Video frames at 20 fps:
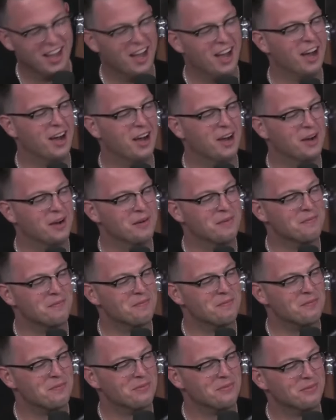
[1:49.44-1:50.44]

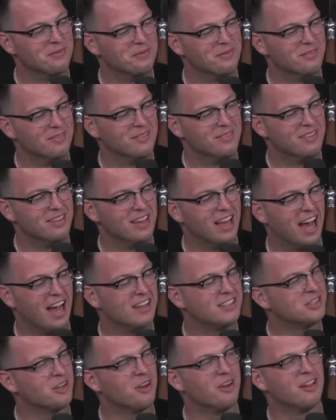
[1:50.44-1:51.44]
um,
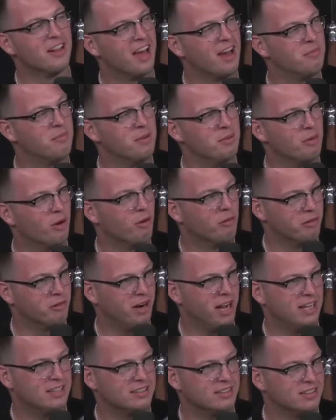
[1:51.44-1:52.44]
I saw a lot of people
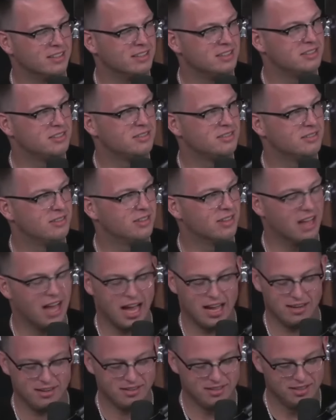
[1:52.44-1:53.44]
overreacting to this. Of
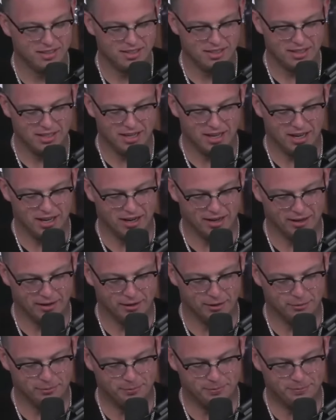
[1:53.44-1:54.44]
course, you. I mean, yes.
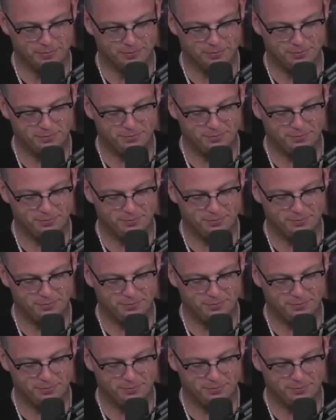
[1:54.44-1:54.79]
um,